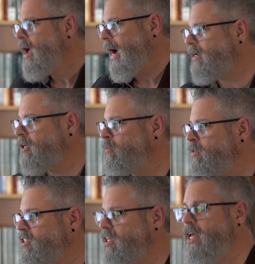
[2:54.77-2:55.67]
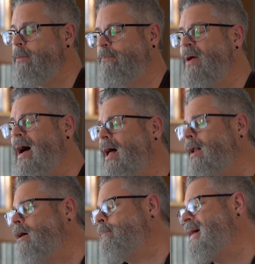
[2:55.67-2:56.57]
How can we sleep while
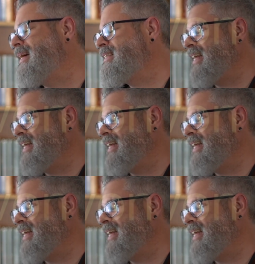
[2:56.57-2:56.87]
our beds